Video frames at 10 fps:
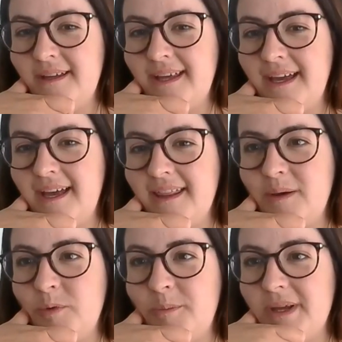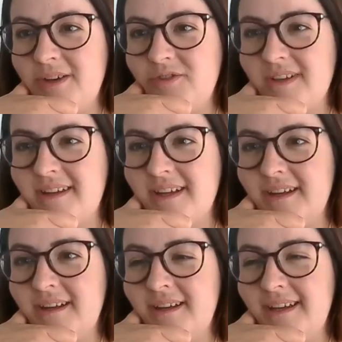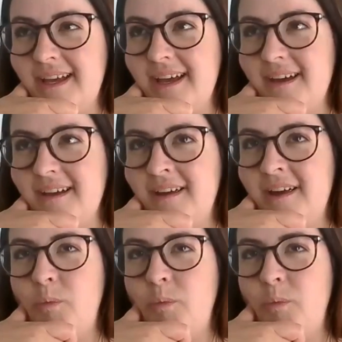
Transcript: Yeah, that would be interesting. Yeah.